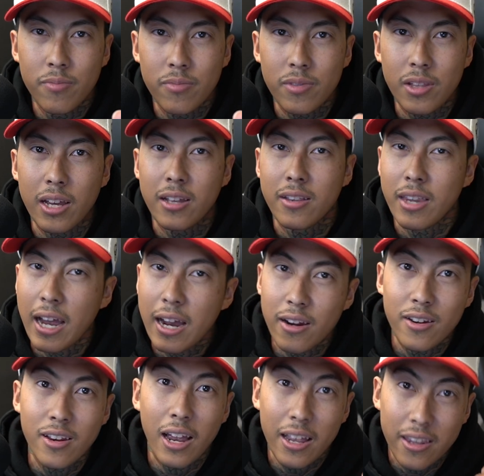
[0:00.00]
Like
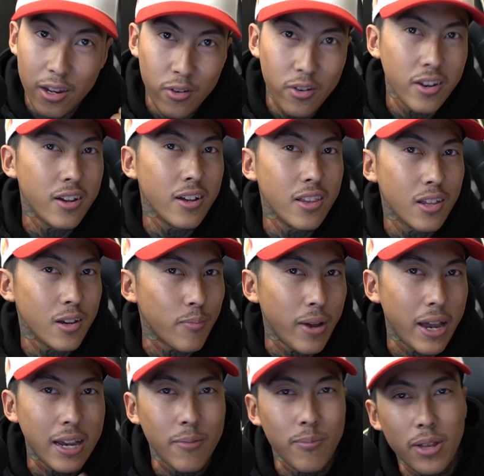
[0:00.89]
now I know you're going to look
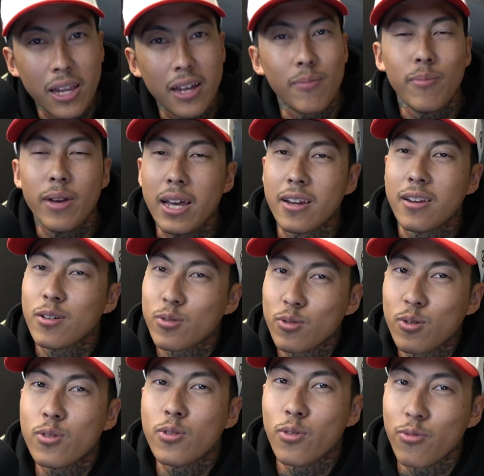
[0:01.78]
back and be like, man, those
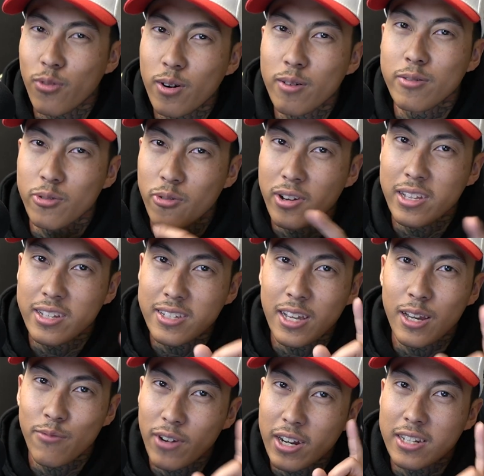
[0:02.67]
Google Forms really
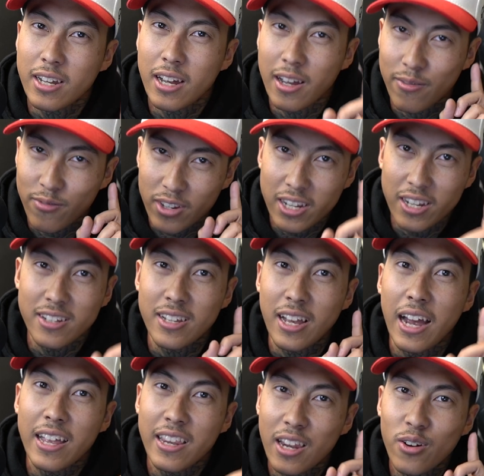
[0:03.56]
saved my time, because
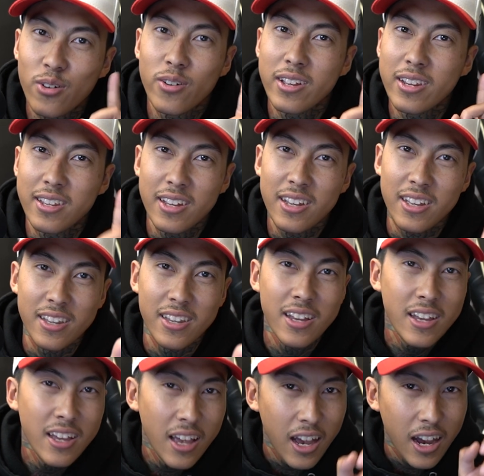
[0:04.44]
I know it did.
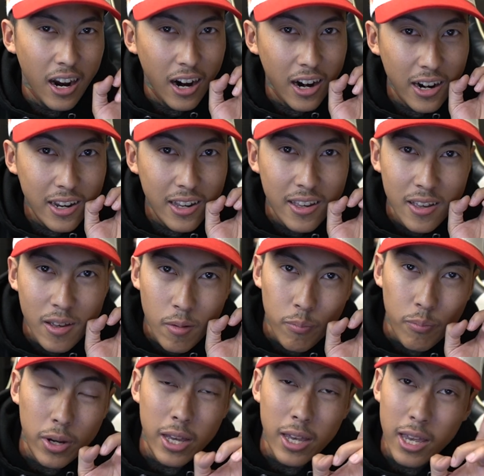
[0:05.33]
All right.
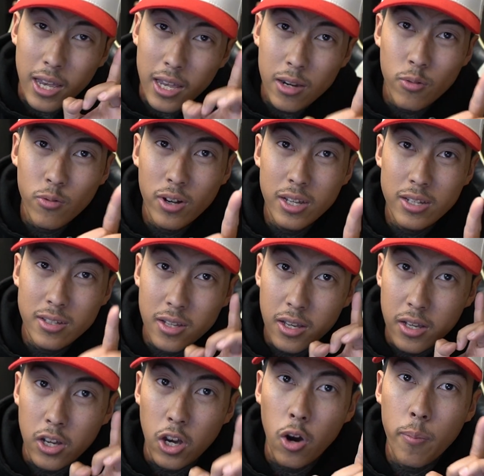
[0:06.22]
But anyways,
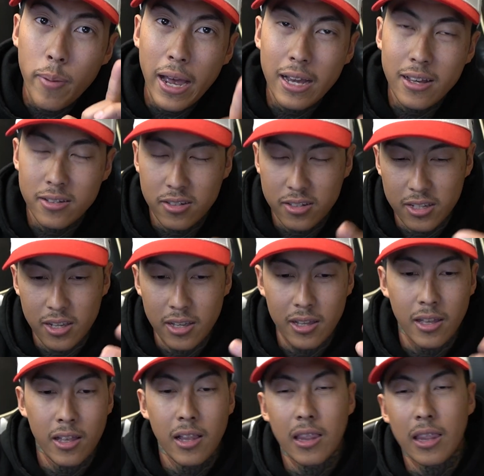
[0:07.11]
go back and
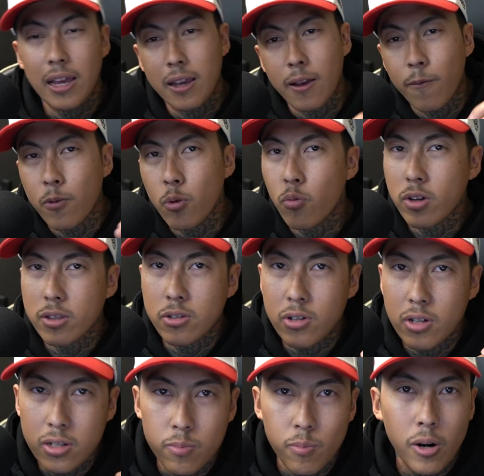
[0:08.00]
see, like if you went to
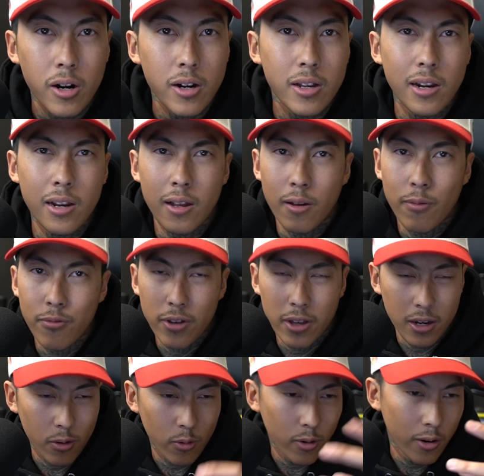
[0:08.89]
this marketing
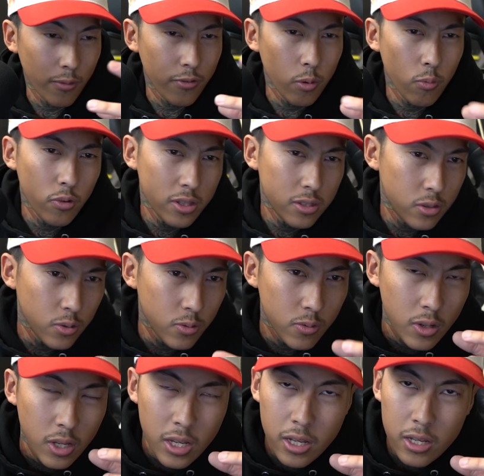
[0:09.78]
event or if you went
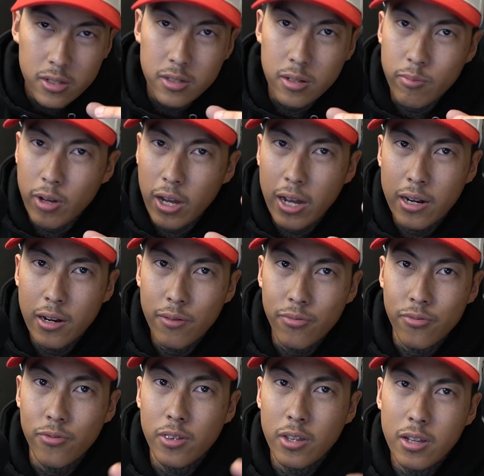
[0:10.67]
to some kind
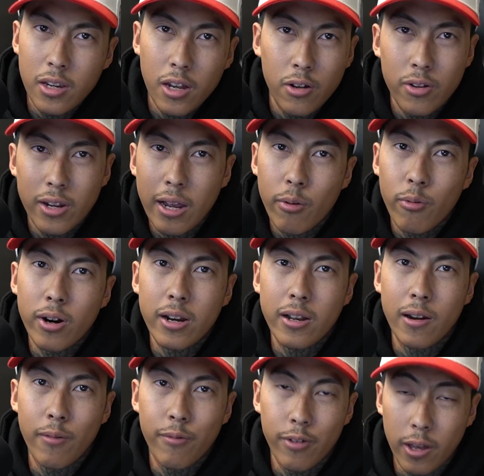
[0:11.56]
of, you know,
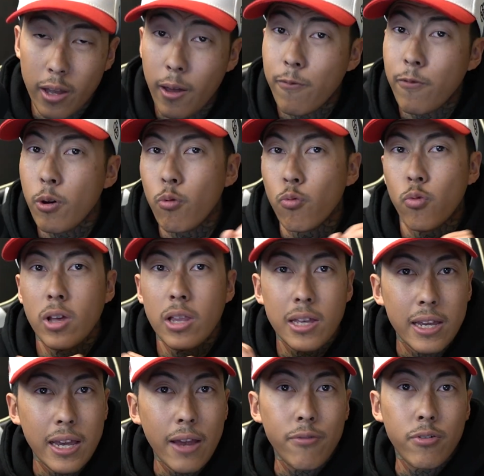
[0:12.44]
networking event, if it
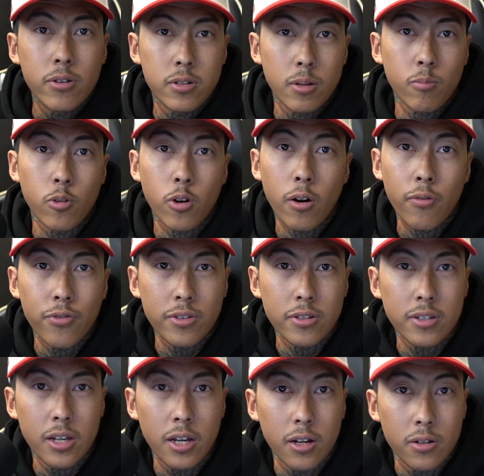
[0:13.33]
really gave you some growth in
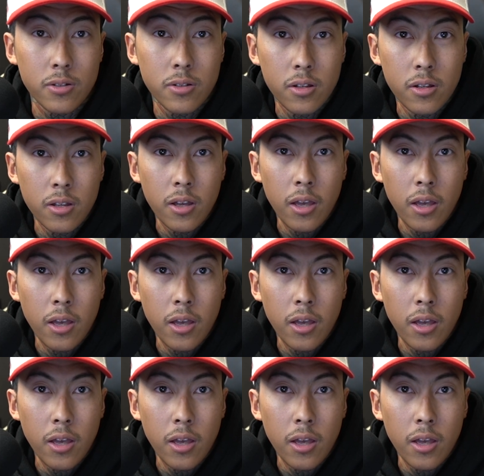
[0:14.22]
sales.